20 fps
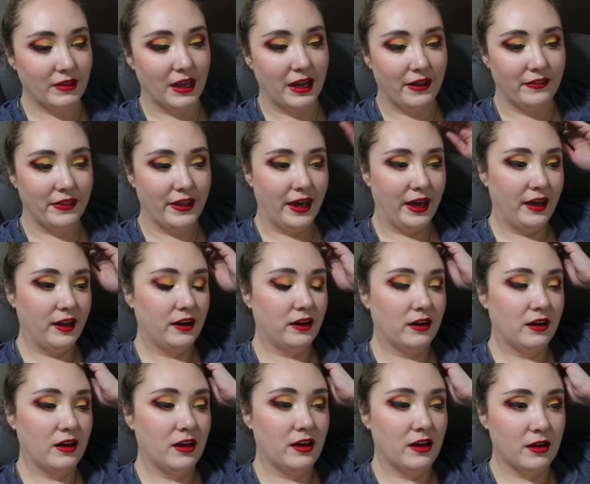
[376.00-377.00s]
and
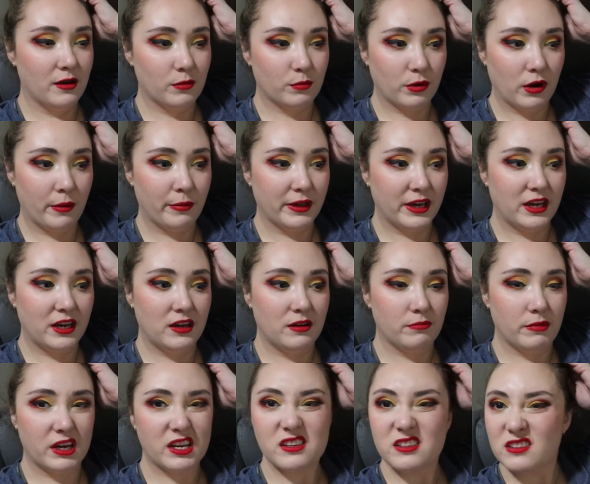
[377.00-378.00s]
then probably
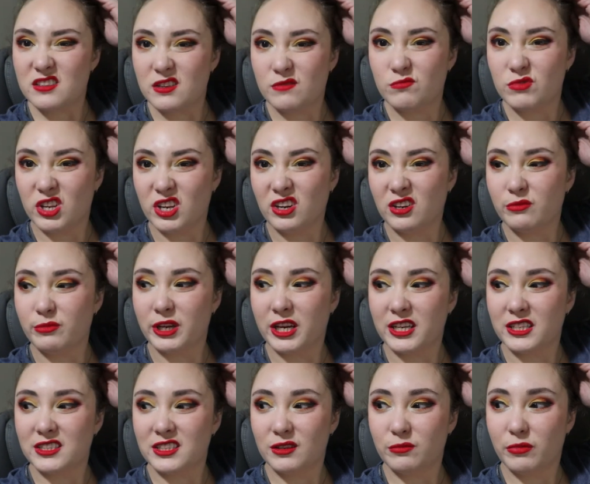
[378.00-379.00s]
make some dinner
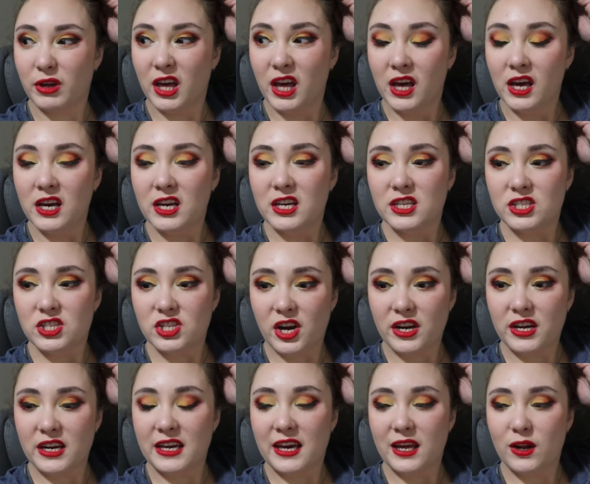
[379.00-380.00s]
because I'm
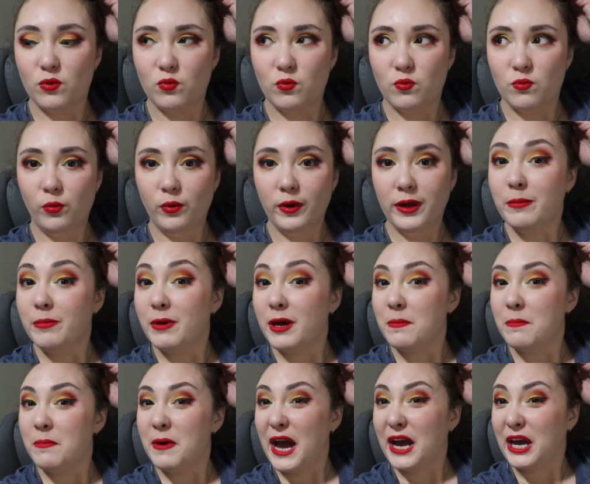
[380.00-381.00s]
starting to get a wee
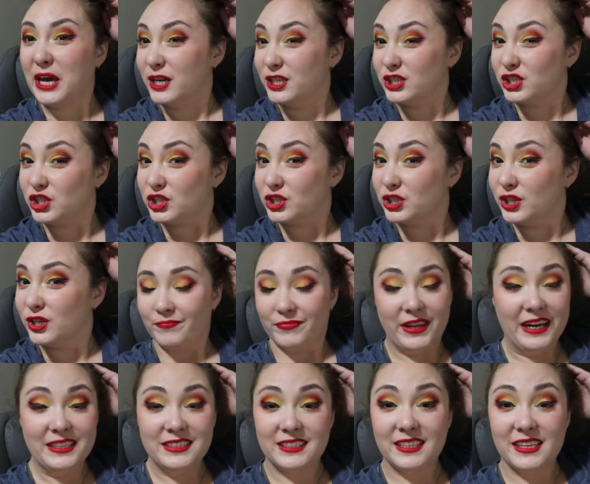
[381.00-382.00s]
bit peckish.
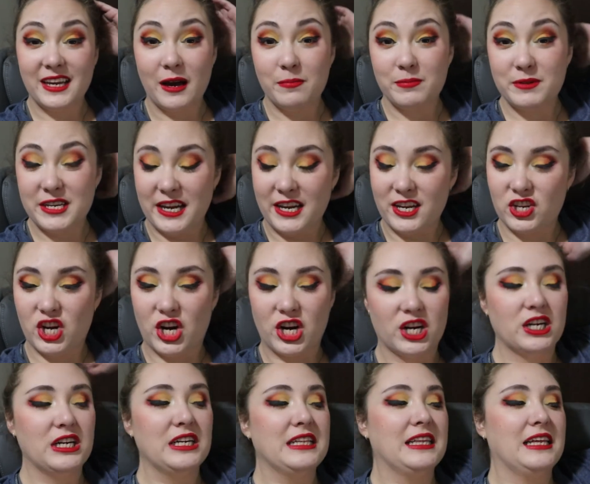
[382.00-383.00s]
That's the update
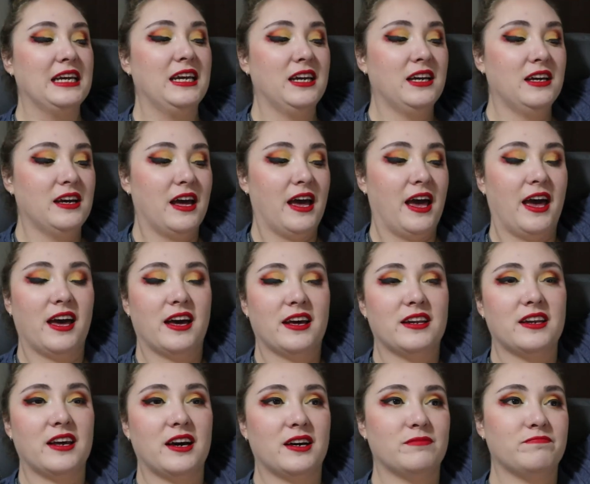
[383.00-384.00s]
currently
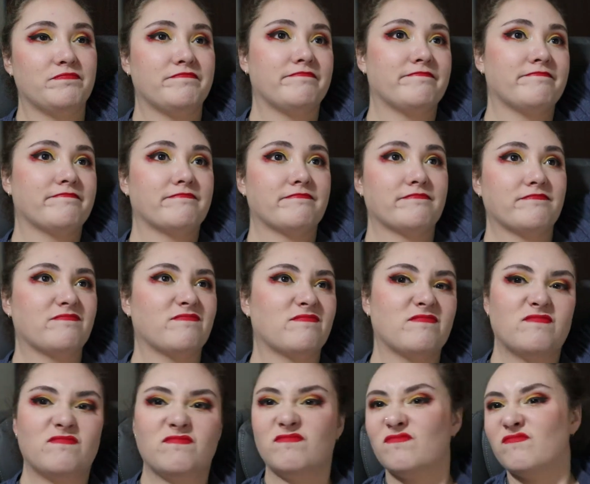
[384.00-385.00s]
and um,
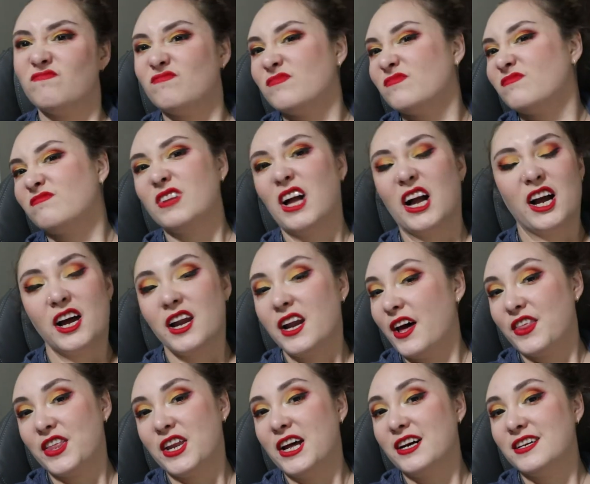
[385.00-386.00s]
got
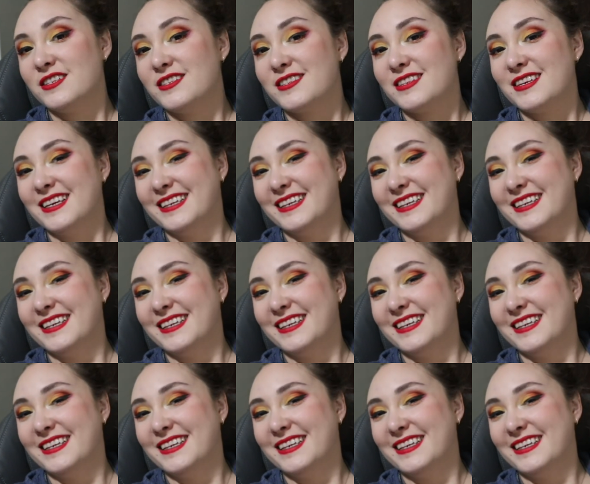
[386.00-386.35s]
nothing else.